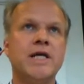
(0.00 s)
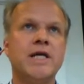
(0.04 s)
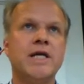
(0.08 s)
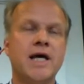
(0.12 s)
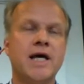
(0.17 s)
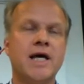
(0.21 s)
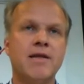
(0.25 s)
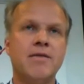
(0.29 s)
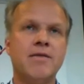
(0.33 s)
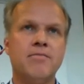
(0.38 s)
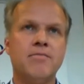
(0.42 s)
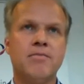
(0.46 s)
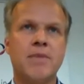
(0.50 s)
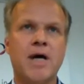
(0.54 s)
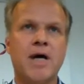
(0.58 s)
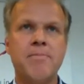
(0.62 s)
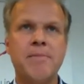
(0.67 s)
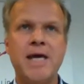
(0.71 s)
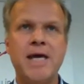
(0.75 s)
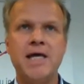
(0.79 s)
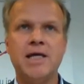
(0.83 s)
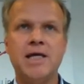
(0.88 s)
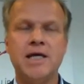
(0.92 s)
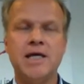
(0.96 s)
can, by
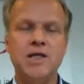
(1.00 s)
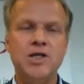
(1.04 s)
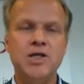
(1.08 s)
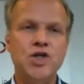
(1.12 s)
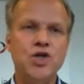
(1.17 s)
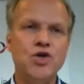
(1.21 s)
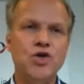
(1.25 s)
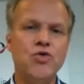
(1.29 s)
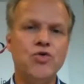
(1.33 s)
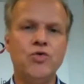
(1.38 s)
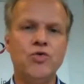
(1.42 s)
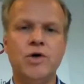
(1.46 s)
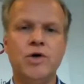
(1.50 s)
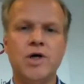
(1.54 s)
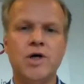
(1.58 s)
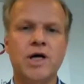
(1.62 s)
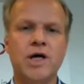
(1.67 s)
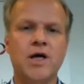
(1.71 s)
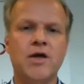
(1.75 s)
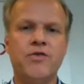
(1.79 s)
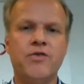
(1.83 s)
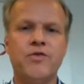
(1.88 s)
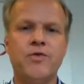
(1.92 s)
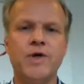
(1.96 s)
making new
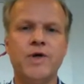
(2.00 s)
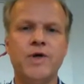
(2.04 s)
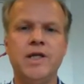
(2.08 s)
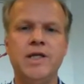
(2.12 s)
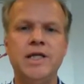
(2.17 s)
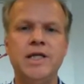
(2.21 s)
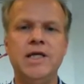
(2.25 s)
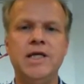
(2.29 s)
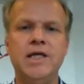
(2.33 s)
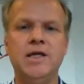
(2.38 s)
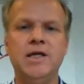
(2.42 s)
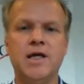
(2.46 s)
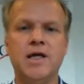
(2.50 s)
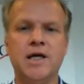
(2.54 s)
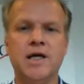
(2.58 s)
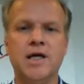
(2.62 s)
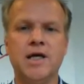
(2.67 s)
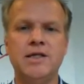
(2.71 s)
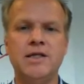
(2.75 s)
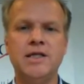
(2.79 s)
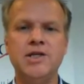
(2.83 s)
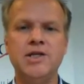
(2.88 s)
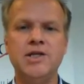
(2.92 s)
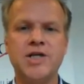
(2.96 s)
3D
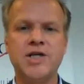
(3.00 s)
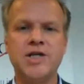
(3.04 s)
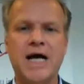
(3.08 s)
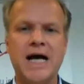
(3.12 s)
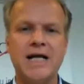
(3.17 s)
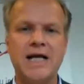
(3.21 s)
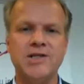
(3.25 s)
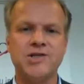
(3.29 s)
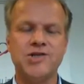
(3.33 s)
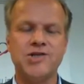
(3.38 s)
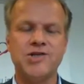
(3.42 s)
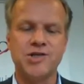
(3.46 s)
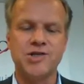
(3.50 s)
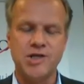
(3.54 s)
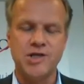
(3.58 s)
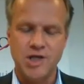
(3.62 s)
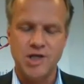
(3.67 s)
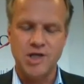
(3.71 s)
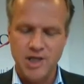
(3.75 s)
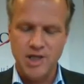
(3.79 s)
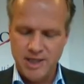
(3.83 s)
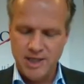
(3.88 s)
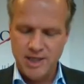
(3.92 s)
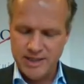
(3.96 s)
designs,
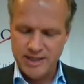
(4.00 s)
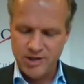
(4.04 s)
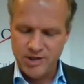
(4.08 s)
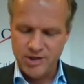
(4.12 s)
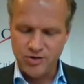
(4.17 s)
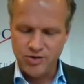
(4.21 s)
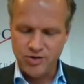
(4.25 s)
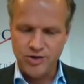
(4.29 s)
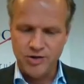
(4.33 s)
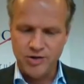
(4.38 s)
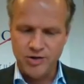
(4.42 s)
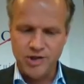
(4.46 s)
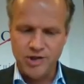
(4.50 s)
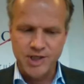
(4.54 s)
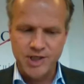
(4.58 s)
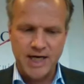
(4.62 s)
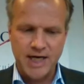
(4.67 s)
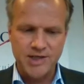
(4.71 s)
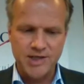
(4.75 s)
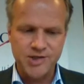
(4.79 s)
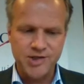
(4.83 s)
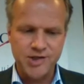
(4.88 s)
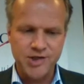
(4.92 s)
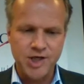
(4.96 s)
digital
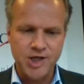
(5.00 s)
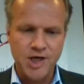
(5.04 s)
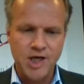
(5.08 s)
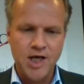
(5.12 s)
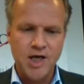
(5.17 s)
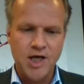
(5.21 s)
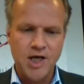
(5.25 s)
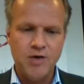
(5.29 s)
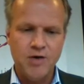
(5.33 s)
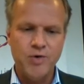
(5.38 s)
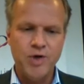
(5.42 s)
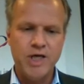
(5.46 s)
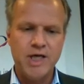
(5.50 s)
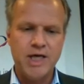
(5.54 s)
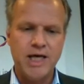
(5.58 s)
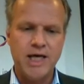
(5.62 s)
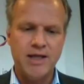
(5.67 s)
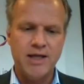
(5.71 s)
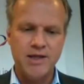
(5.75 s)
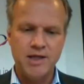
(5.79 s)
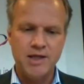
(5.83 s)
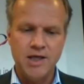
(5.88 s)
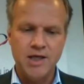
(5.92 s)
designs, we can